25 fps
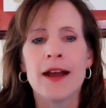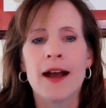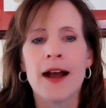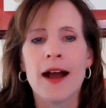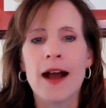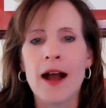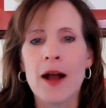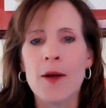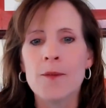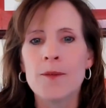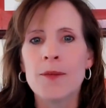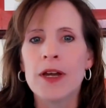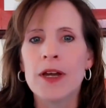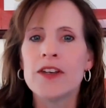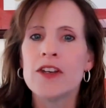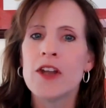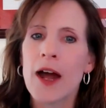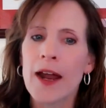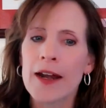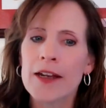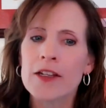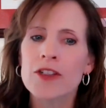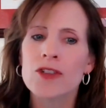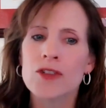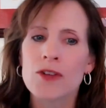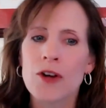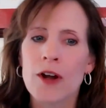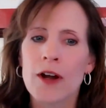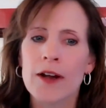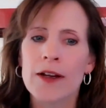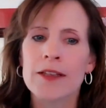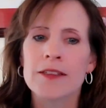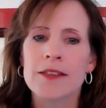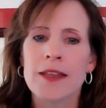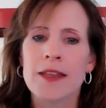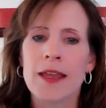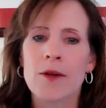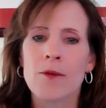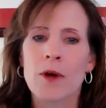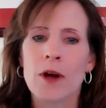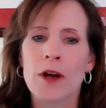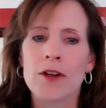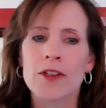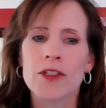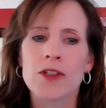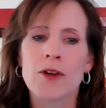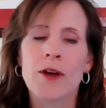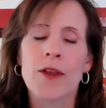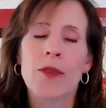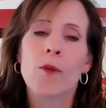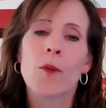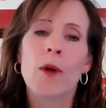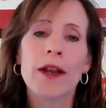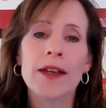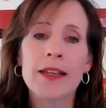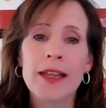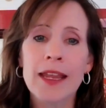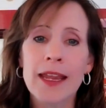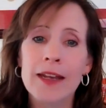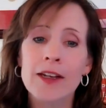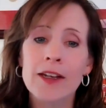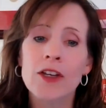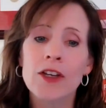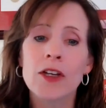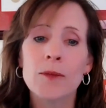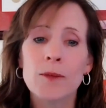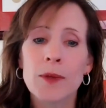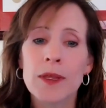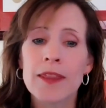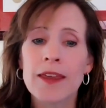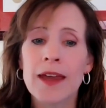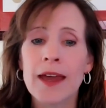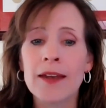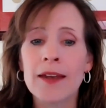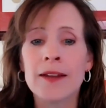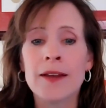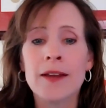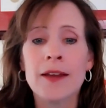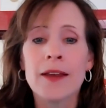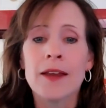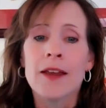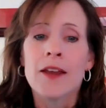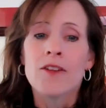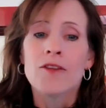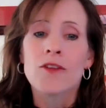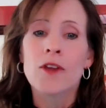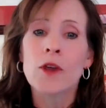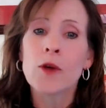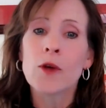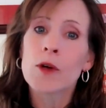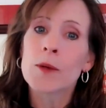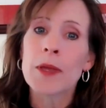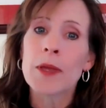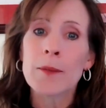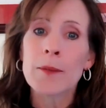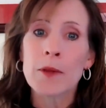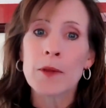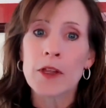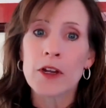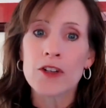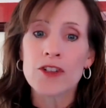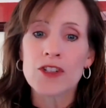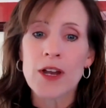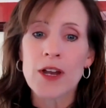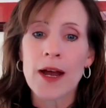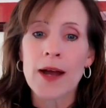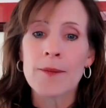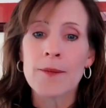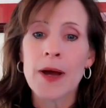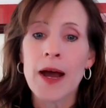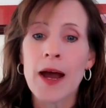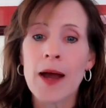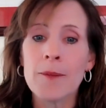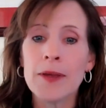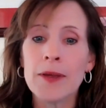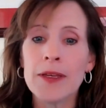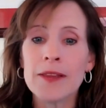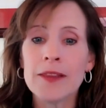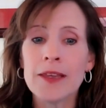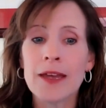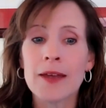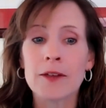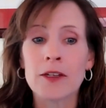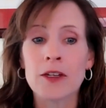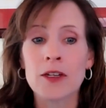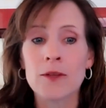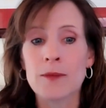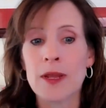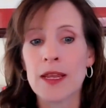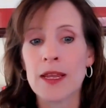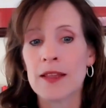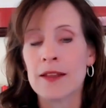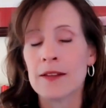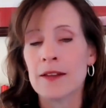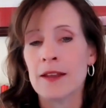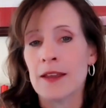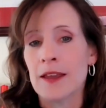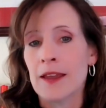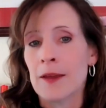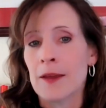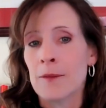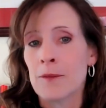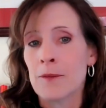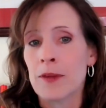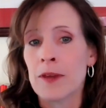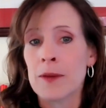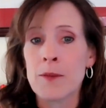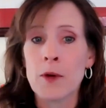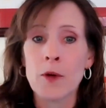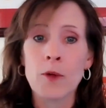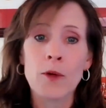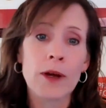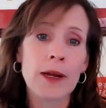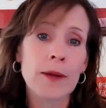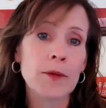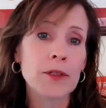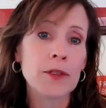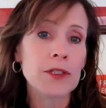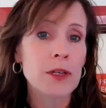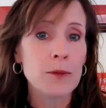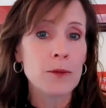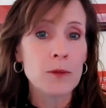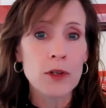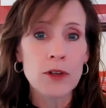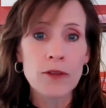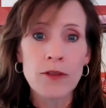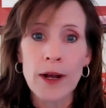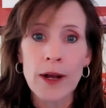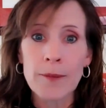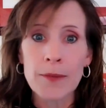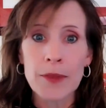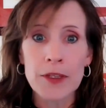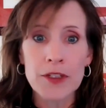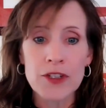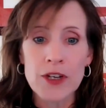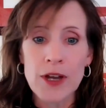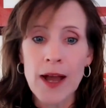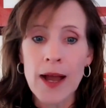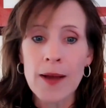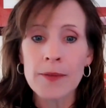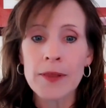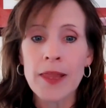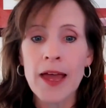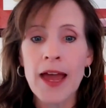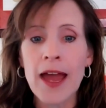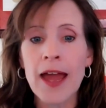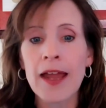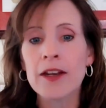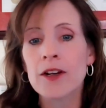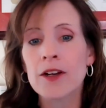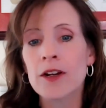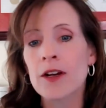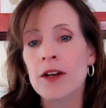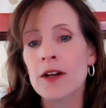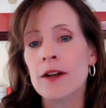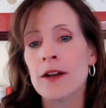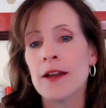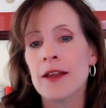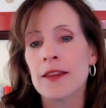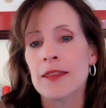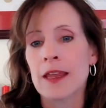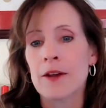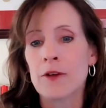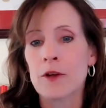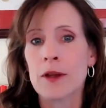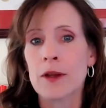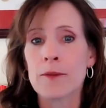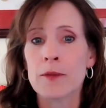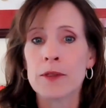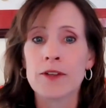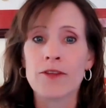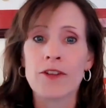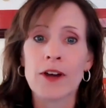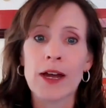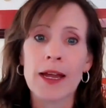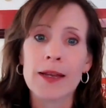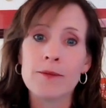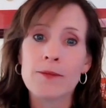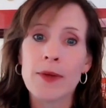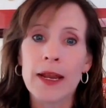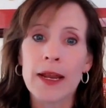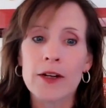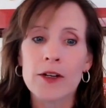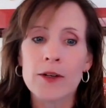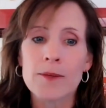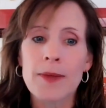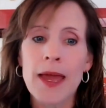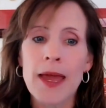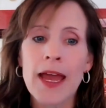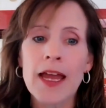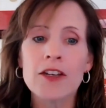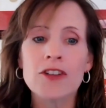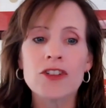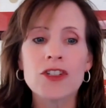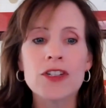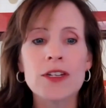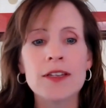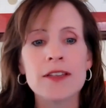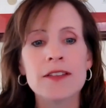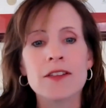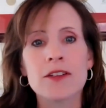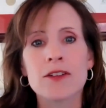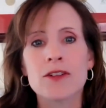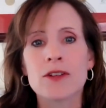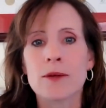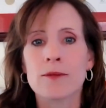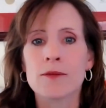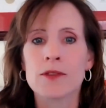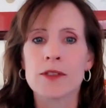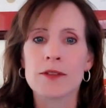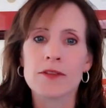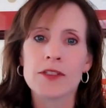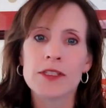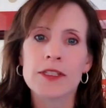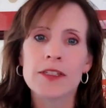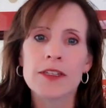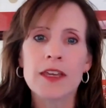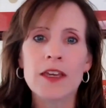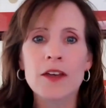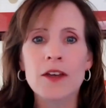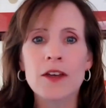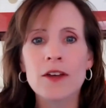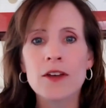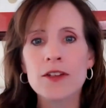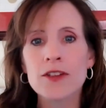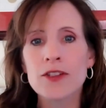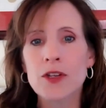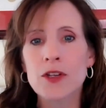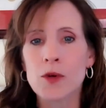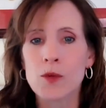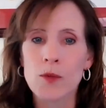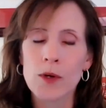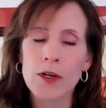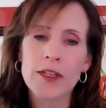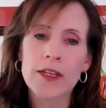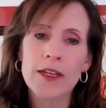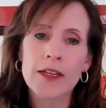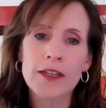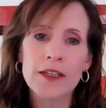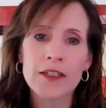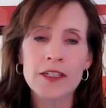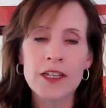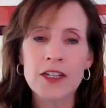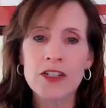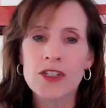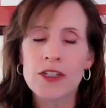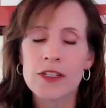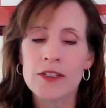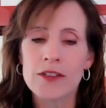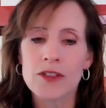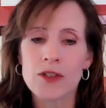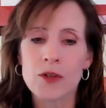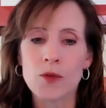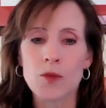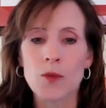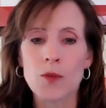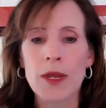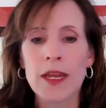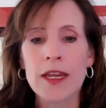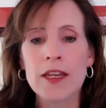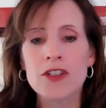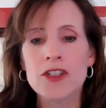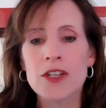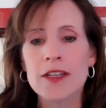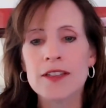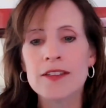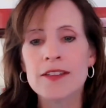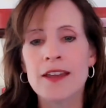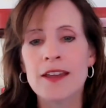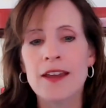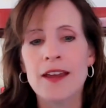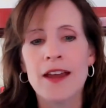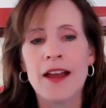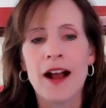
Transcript: but not as strong as they were. So on the one hand, it could be that fewer people are job hopping. That could mean people were able to move up the job ladder. They were able to find better matches in terms of skills or working conditions or wages.